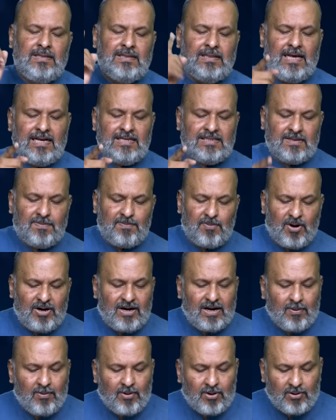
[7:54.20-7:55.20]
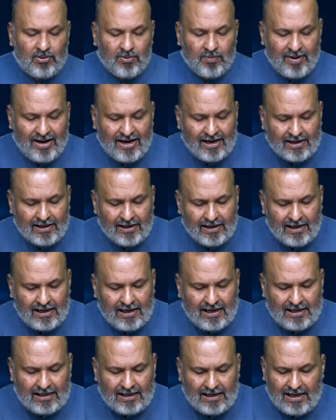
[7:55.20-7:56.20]
That's the point I wanted to make.
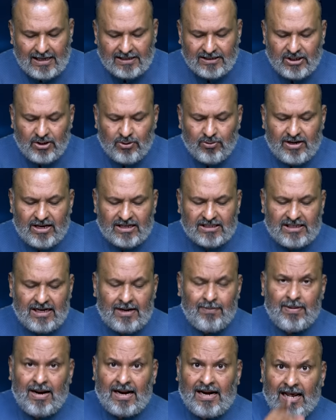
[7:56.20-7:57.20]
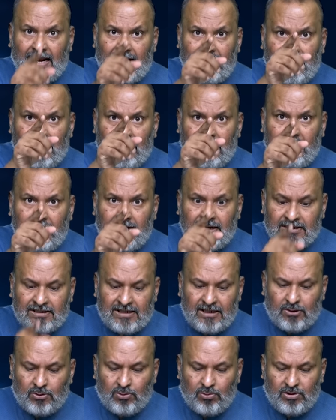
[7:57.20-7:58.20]
Till I see you next time, and I'll
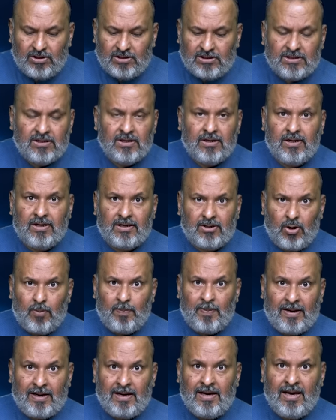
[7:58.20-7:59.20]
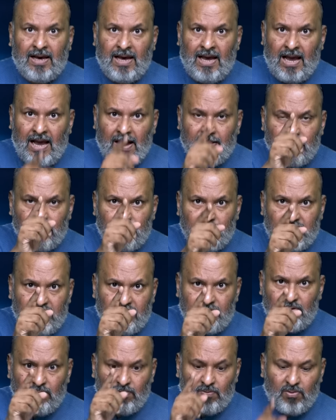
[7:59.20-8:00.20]
stick to this topic. I'm going to
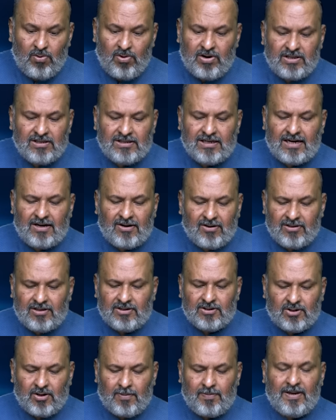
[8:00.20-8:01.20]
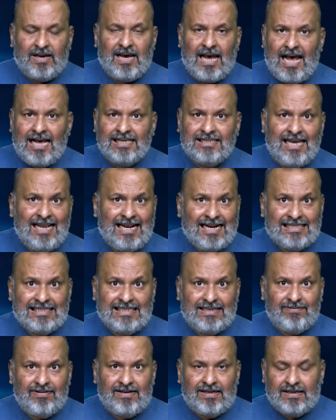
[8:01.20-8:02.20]
give you more insight on this topic as I
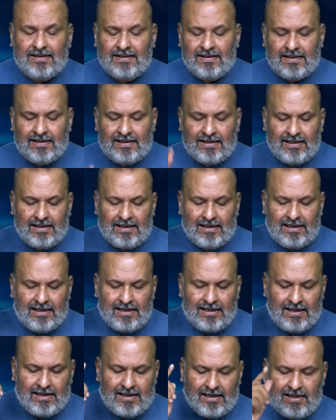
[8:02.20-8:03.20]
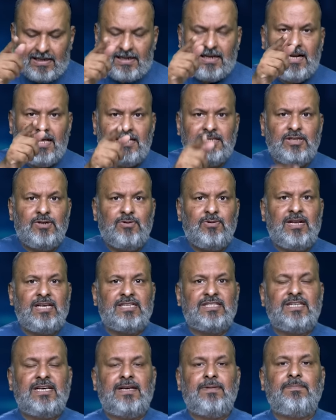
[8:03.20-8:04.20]
receive it. Till I see you
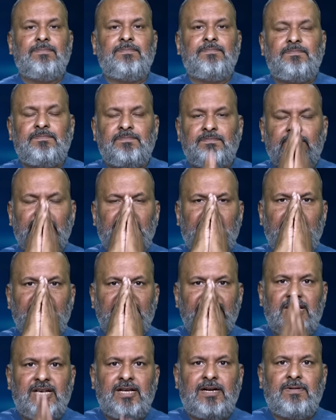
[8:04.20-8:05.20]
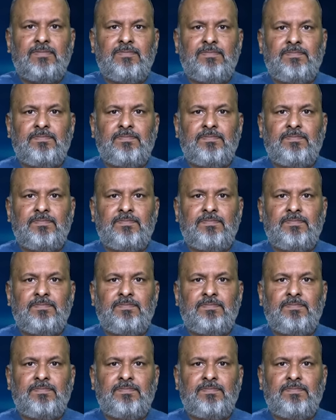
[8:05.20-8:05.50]
next time. Namaskar.